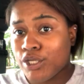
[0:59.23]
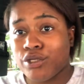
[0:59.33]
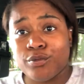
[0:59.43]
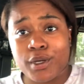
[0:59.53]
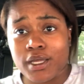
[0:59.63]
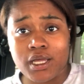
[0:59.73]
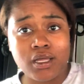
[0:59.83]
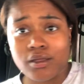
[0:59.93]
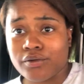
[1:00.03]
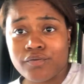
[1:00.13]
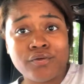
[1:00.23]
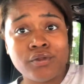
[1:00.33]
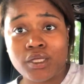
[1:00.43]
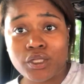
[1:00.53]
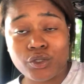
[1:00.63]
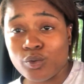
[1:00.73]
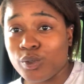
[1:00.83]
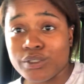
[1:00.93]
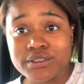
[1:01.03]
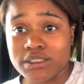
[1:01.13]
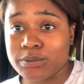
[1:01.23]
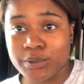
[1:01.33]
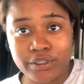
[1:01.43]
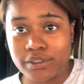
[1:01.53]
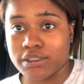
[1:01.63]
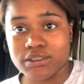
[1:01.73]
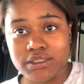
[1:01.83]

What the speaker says: you might have the worst experience